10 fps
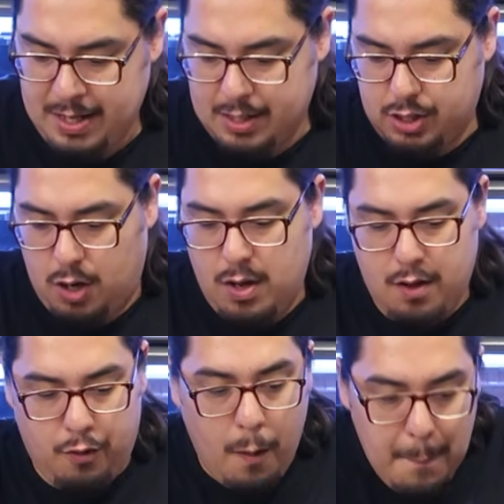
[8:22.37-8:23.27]
So
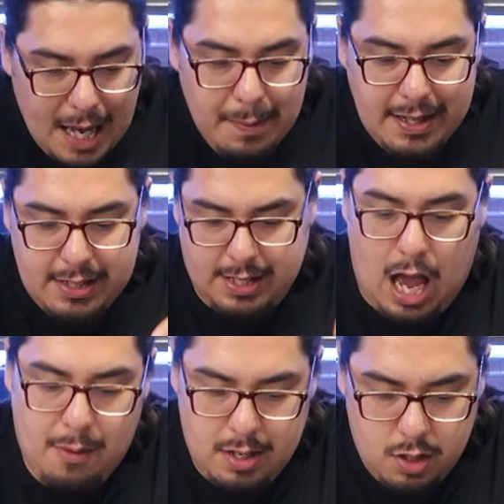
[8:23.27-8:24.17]
for a baby, this is
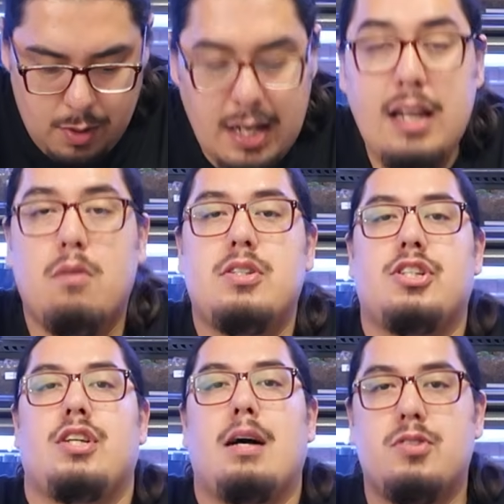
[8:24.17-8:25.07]
how I do it, and I would
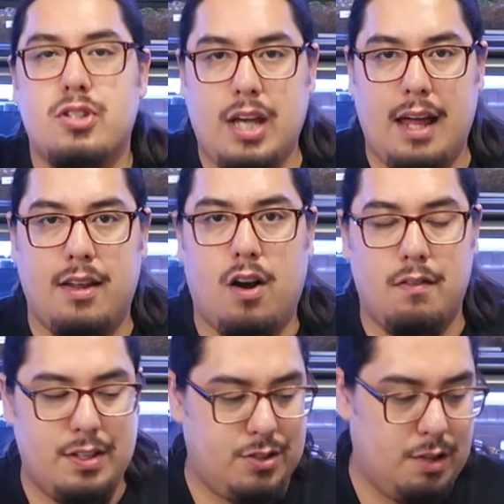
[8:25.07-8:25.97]
just upscale it,
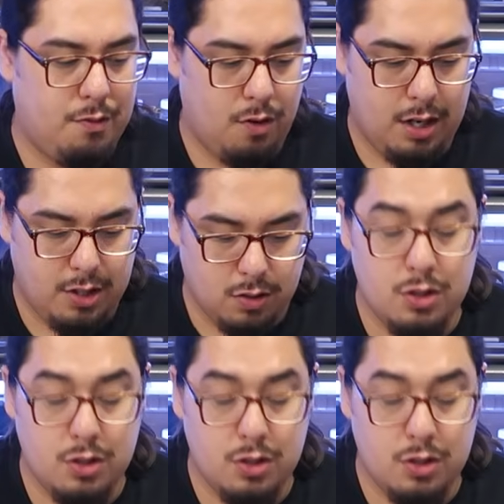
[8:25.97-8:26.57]
obviously, for an adult.